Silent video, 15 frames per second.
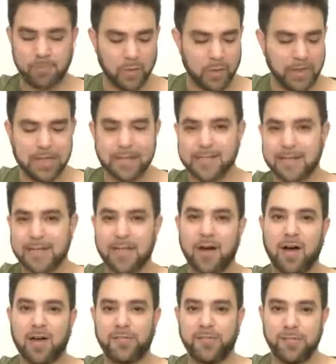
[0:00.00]
Okay, it's an
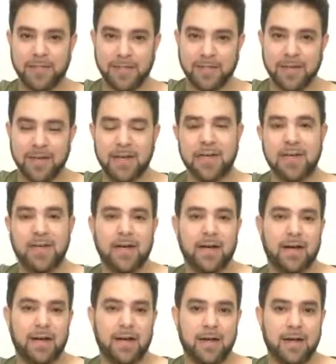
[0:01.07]
offbeat.
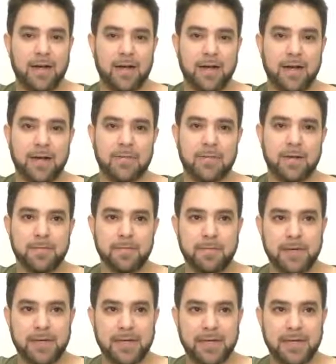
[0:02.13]

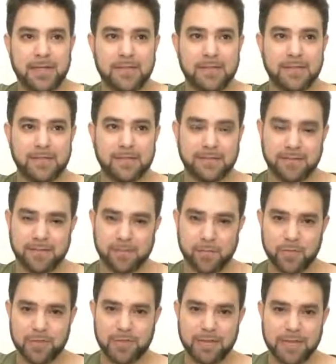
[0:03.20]
But
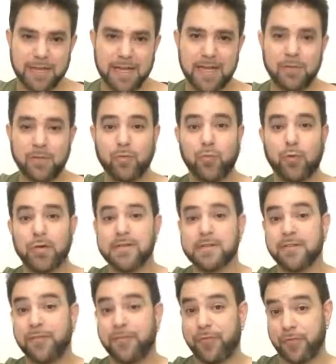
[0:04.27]
most of the time towards
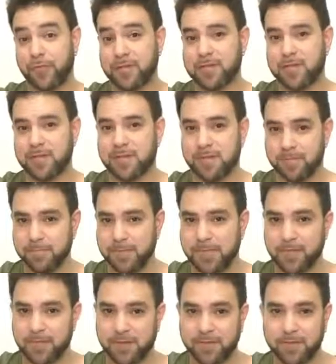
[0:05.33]
the first
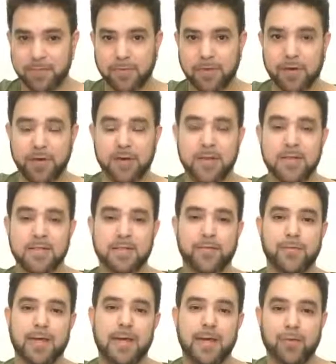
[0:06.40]
beat of the bar. So
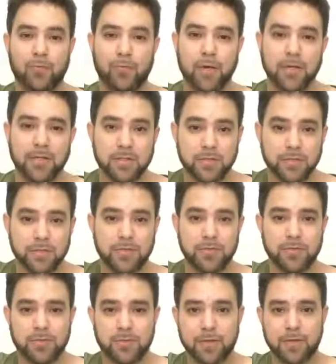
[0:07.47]
we have 1,
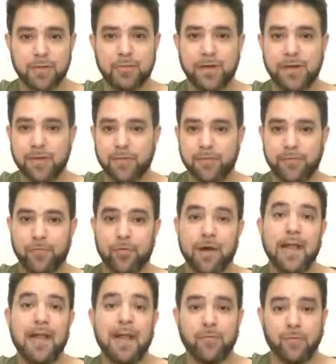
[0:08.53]
2, 3, 4,
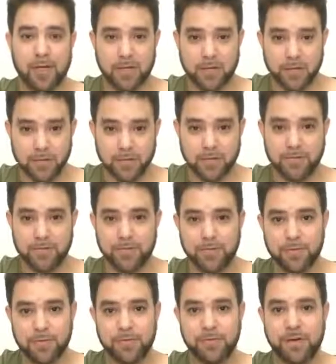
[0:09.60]
and 1, 2,
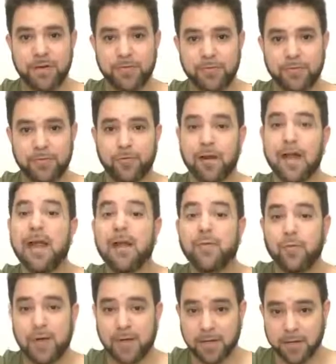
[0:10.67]
3, 4, and
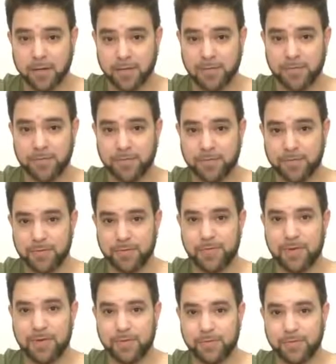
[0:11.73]
1, 2,
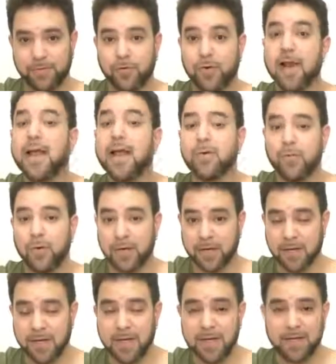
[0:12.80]
3, 4, and 1.
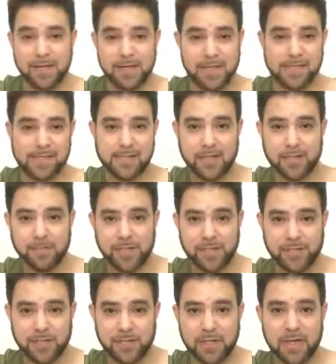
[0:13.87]
That's
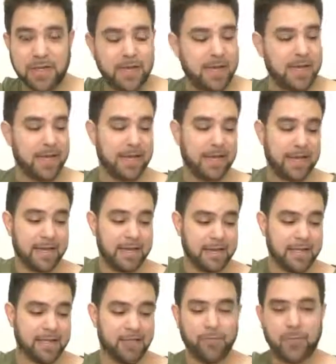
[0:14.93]
syncopation.
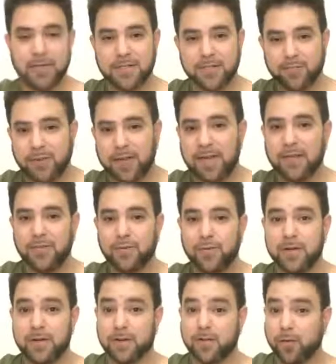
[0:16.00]
And you want to try it
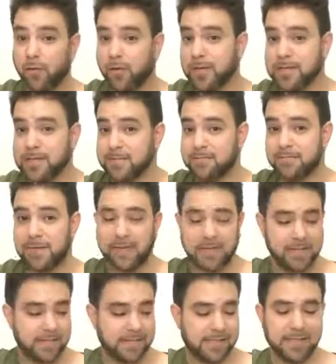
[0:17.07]
with chords
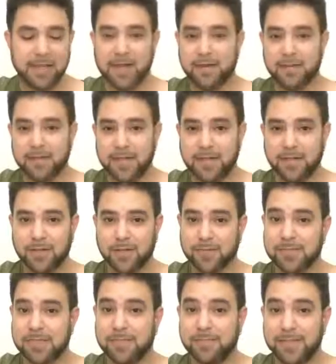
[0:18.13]
and see how that
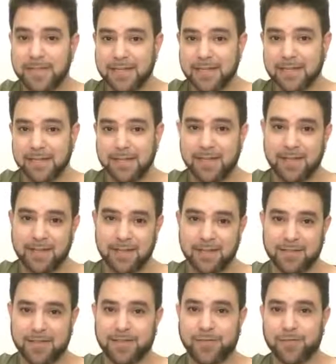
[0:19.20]
goes. Immediately,
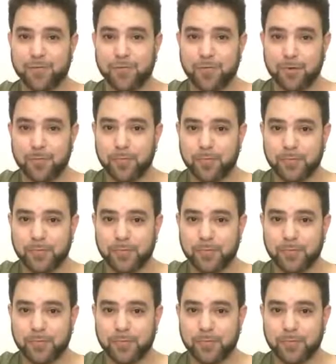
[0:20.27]
it'll give your chord